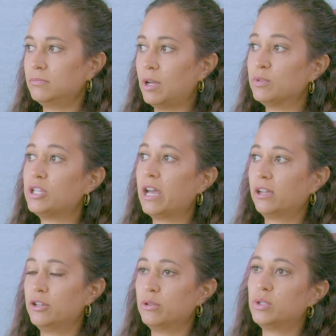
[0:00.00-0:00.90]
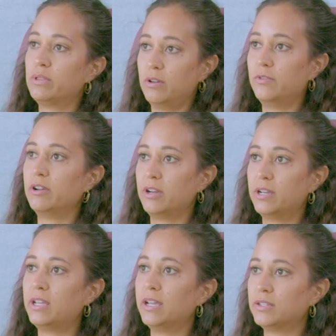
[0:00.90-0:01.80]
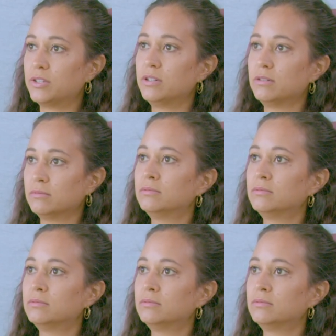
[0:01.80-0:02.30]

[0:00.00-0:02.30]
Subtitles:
I was diagnosed with ovarian cancer,